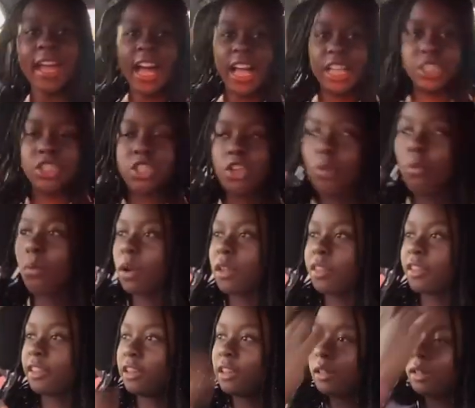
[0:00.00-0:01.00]
guys, so
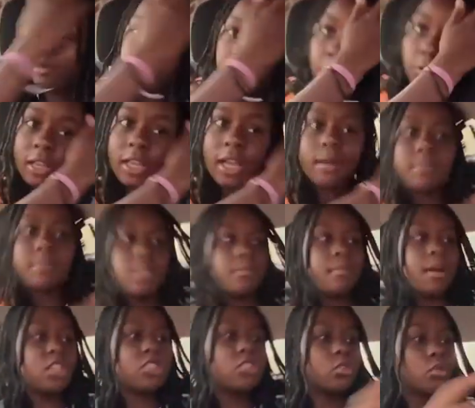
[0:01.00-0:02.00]
we're literally pulling up
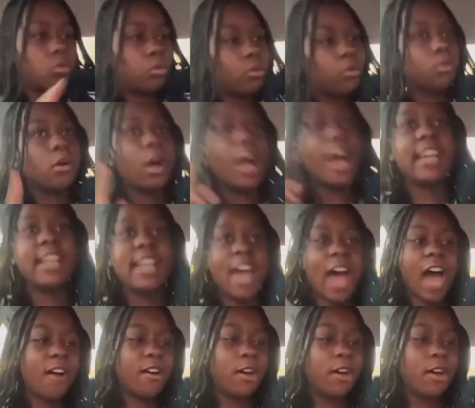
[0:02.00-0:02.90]
to my school right now